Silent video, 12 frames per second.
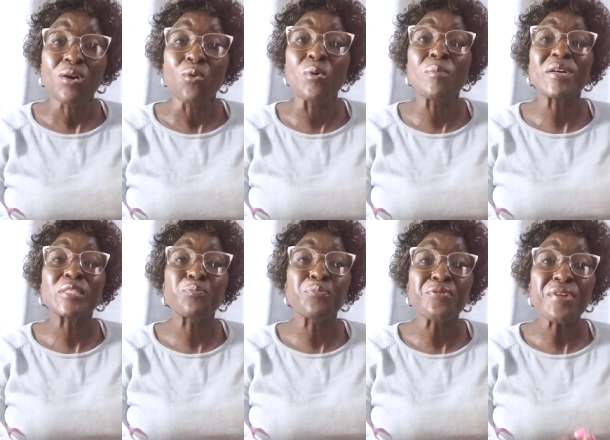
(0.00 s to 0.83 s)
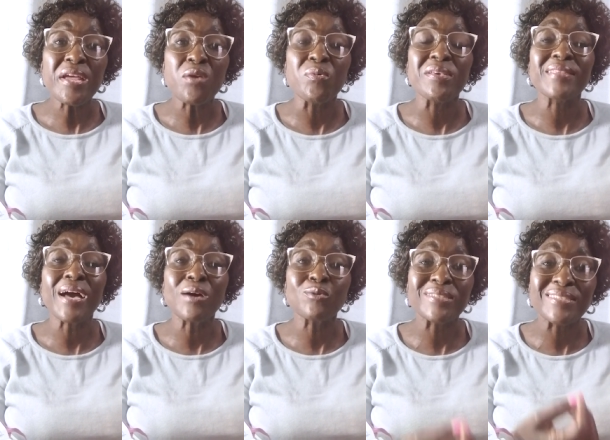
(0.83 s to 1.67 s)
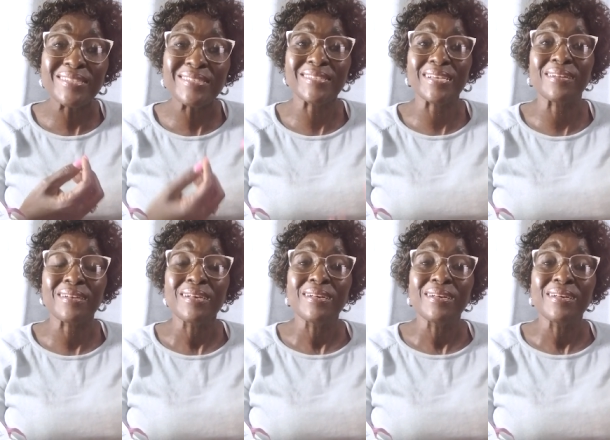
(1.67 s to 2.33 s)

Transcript: We must pray without ceasing.